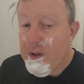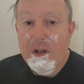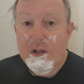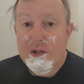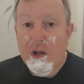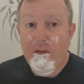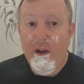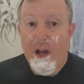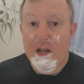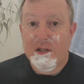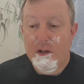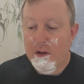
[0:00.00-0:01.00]
So
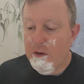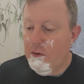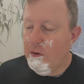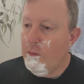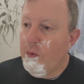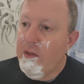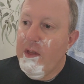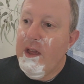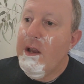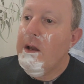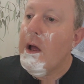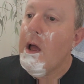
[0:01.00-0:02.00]
far so good with
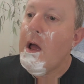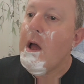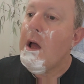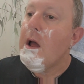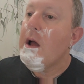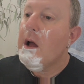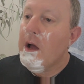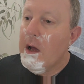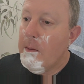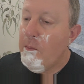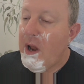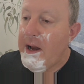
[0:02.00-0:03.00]
the
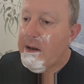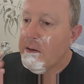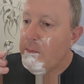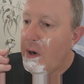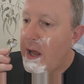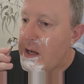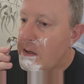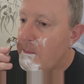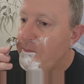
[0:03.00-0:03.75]
platinum blade.